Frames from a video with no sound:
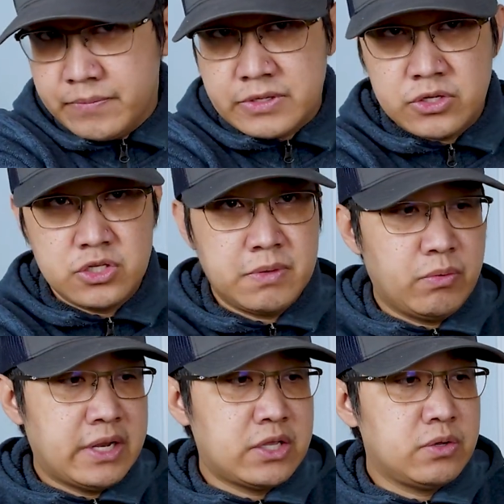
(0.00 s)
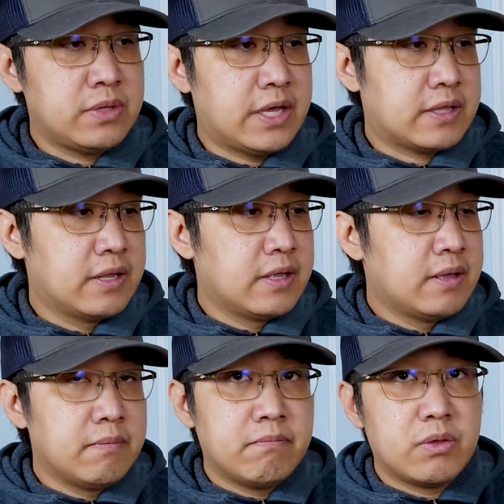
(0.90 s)
excuse me, when I do that.
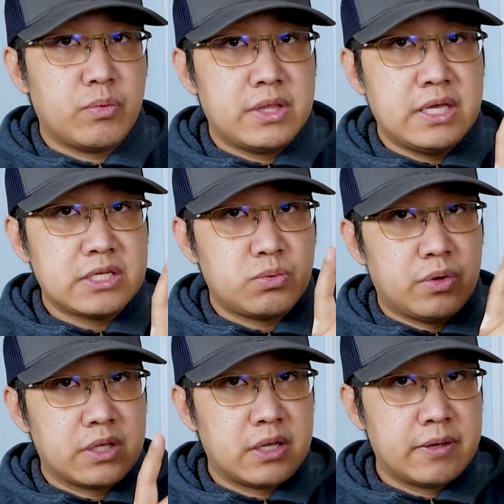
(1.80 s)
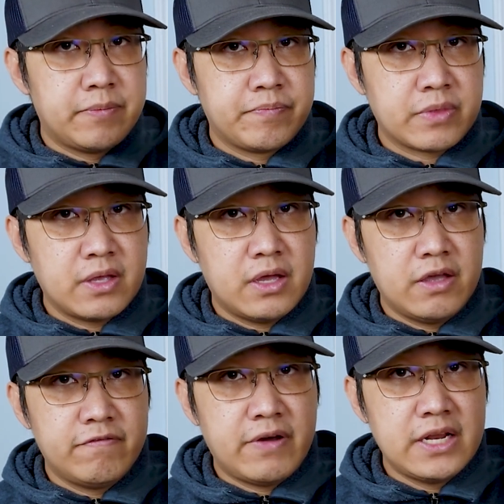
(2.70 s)
But with this one,
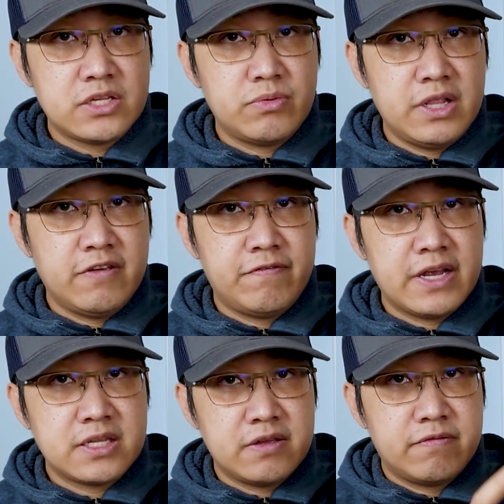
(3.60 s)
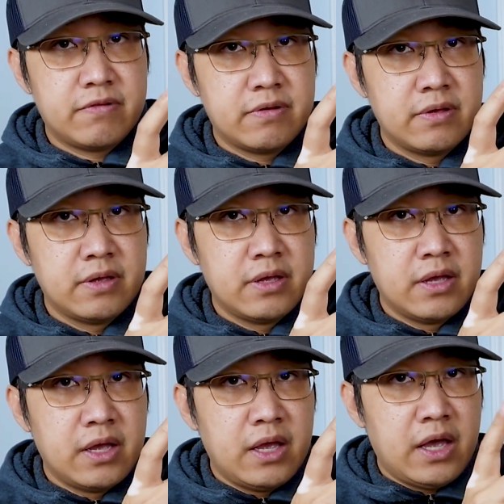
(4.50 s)
I find it's really effective
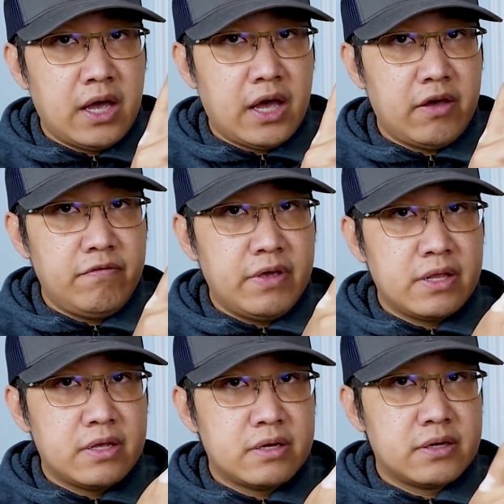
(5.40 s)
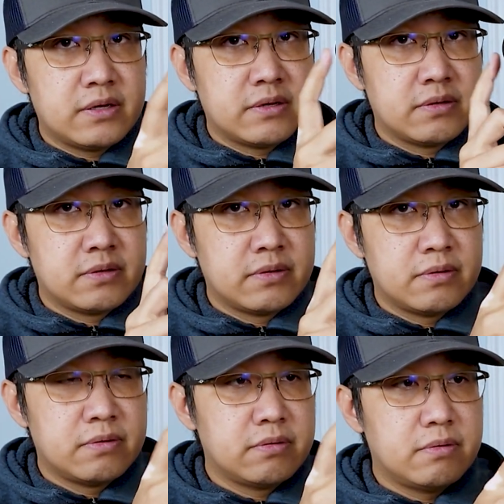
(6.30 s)
having the
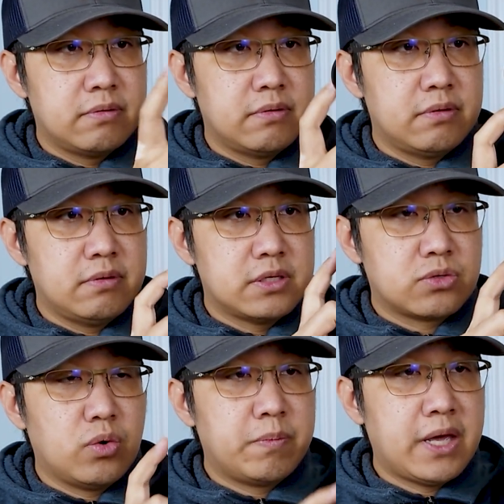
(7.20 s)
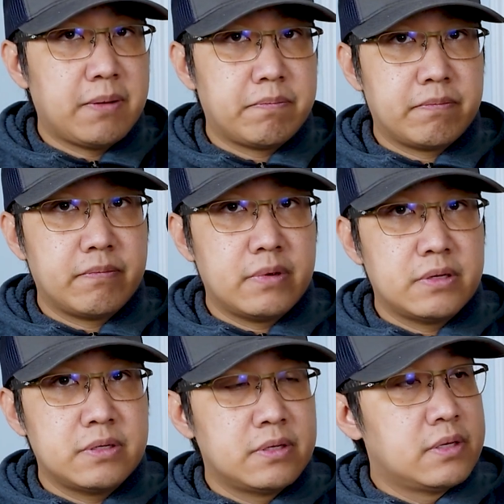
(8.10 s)
scope cap
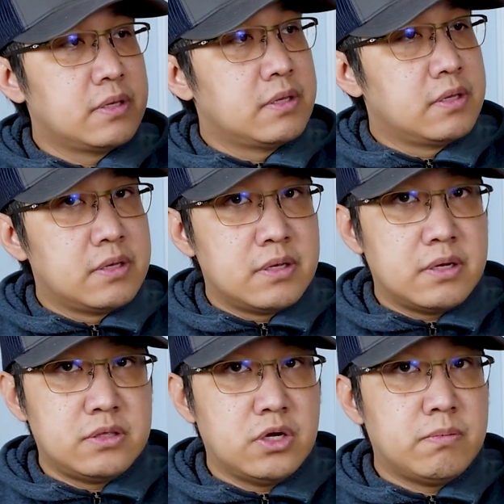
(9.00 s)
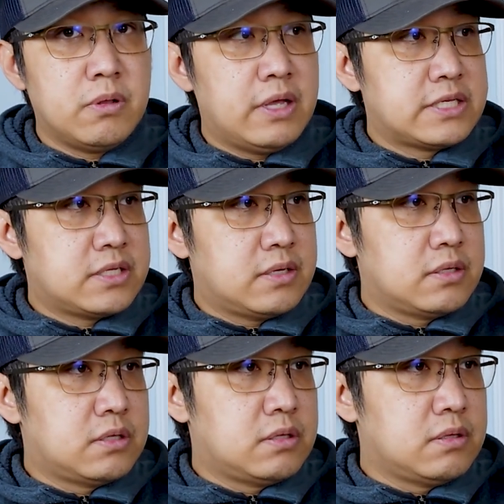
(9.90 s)
double as a